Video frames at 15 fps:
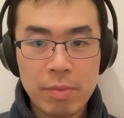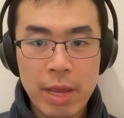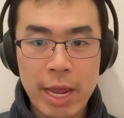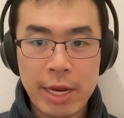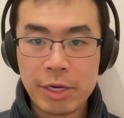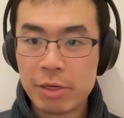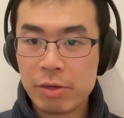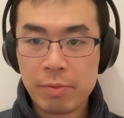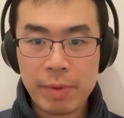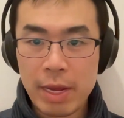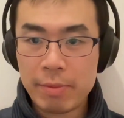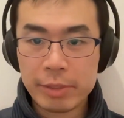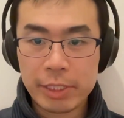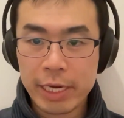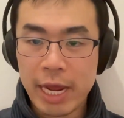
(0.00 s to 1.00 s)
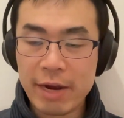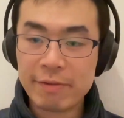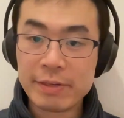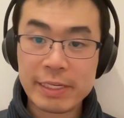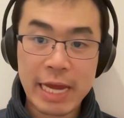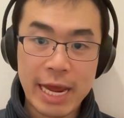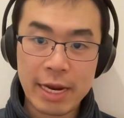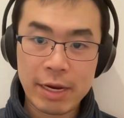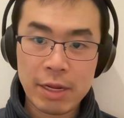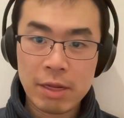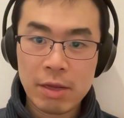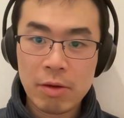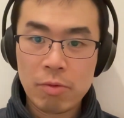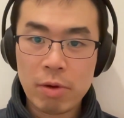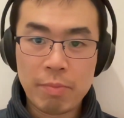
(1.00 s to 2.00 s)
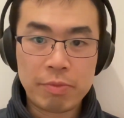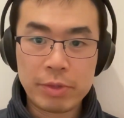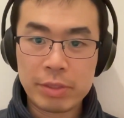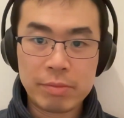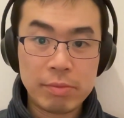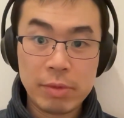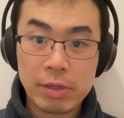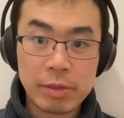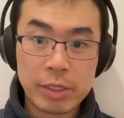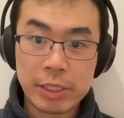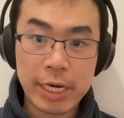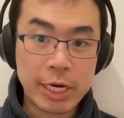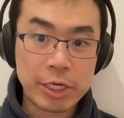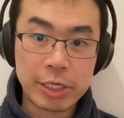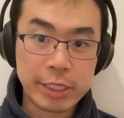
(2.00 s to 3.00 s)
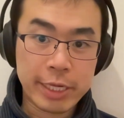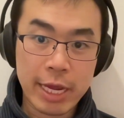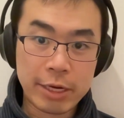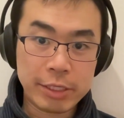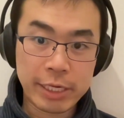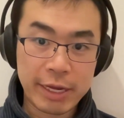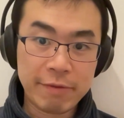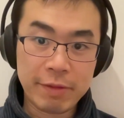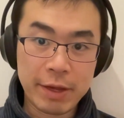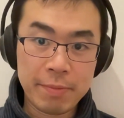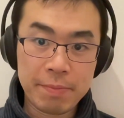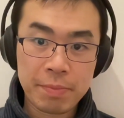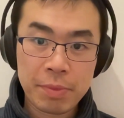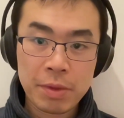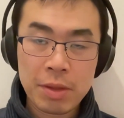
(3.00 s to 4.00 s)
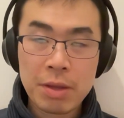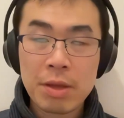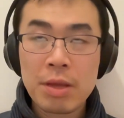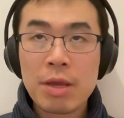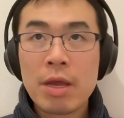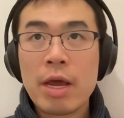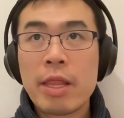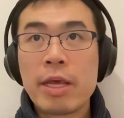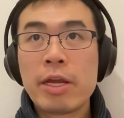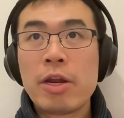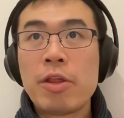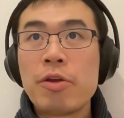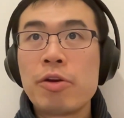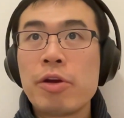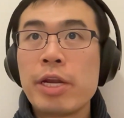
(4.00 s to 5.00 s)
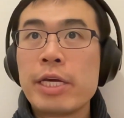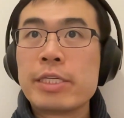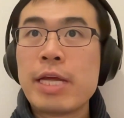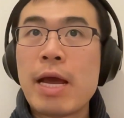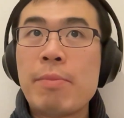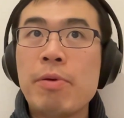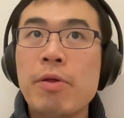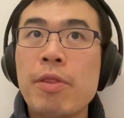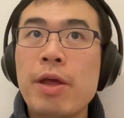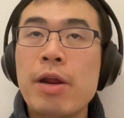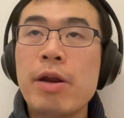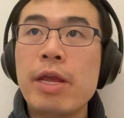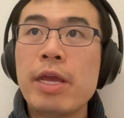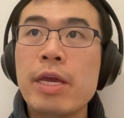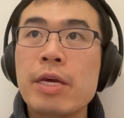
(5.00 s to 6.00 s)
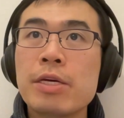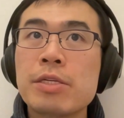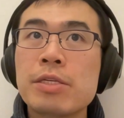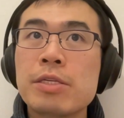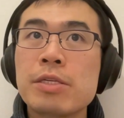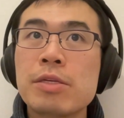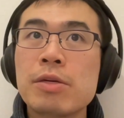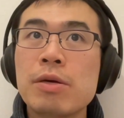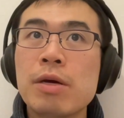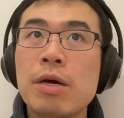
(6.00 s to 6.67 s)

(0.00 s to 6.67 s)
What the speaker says: you'd be able to kind of set what percentage discount to give them. I think another good example there is